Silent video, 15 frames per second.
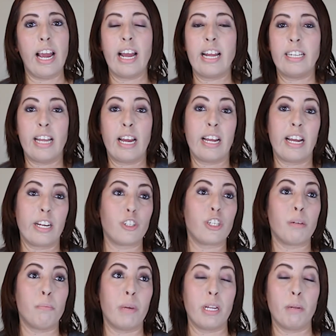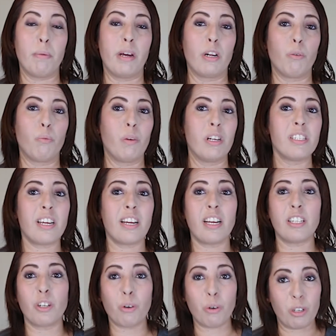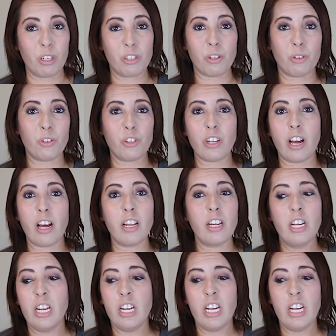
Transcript: and that actually made it better. Once I got the cortisone shot,